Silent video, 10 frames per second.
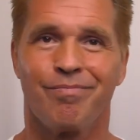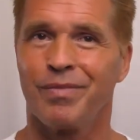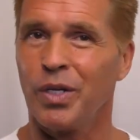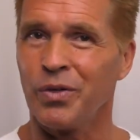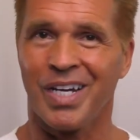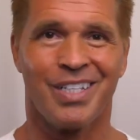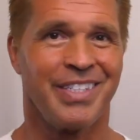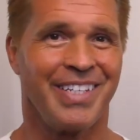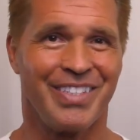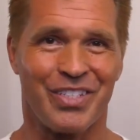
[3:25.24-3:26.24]

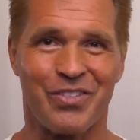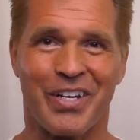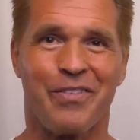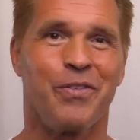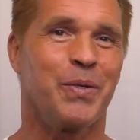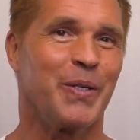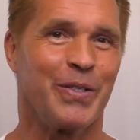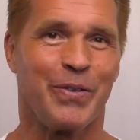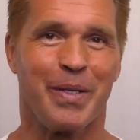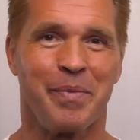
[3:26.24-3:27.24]
no-nonsense, straightforward
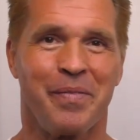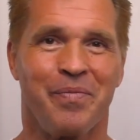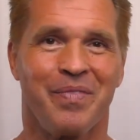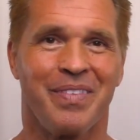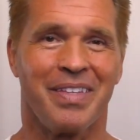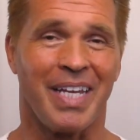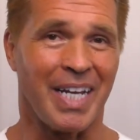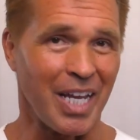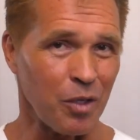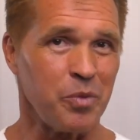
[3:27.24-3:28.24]
treatment
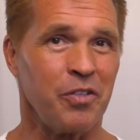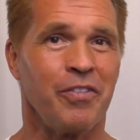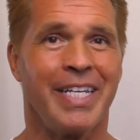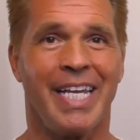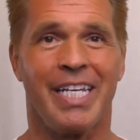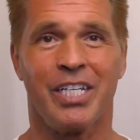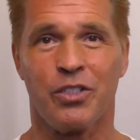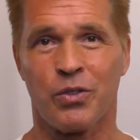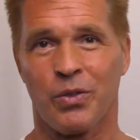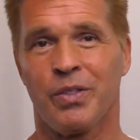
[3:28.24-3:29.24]
that helps you regain
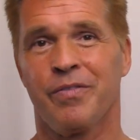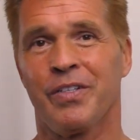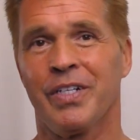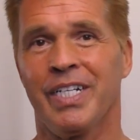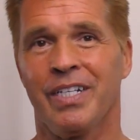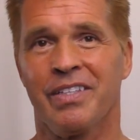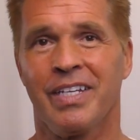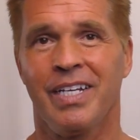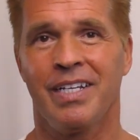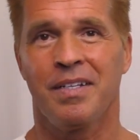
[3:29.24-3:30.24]
control of your health,
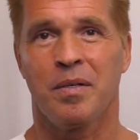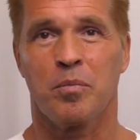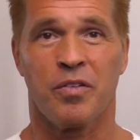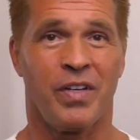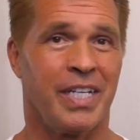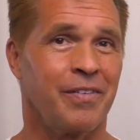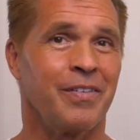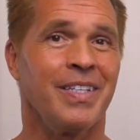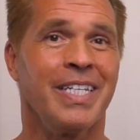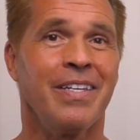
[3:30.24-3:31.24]
providing
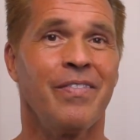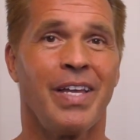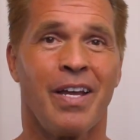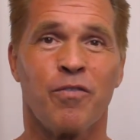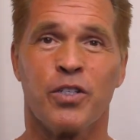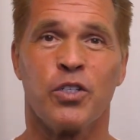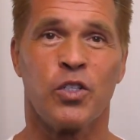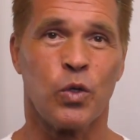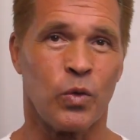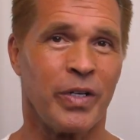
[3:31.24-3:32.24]
relief and
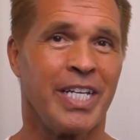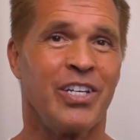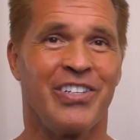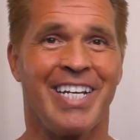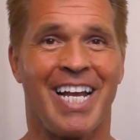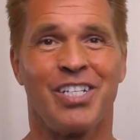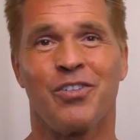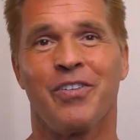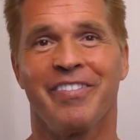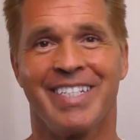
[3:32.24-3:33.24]
restoring your
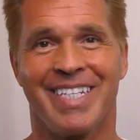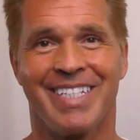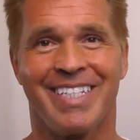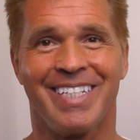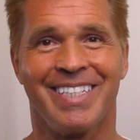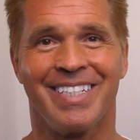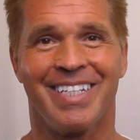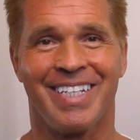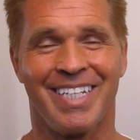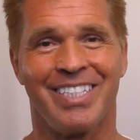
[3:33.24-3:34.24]
natural resistance
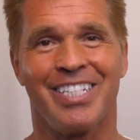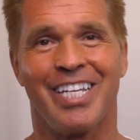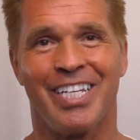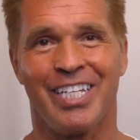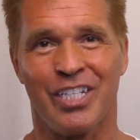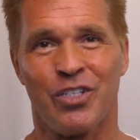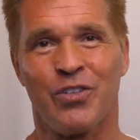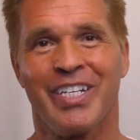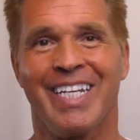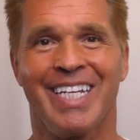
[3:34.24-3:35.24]
against
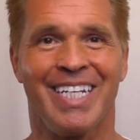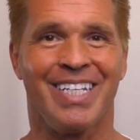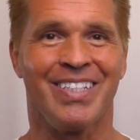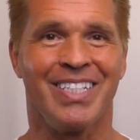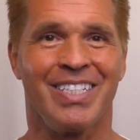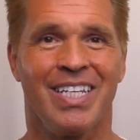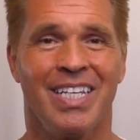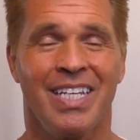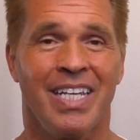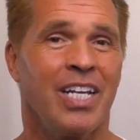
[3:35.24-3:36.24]
injury and illness.
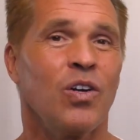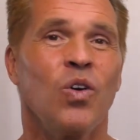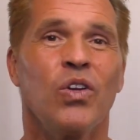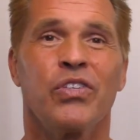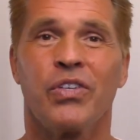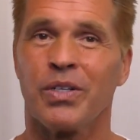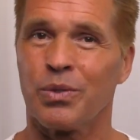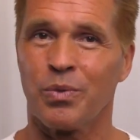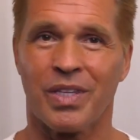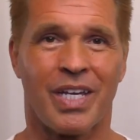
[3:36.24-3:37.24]
And it all
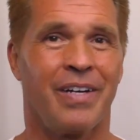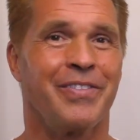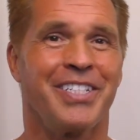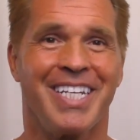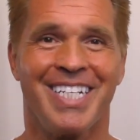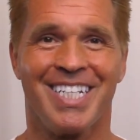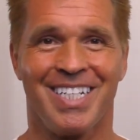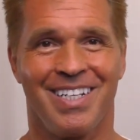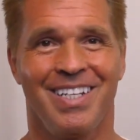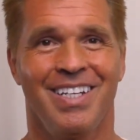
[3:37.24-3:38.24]
starts with a conversation,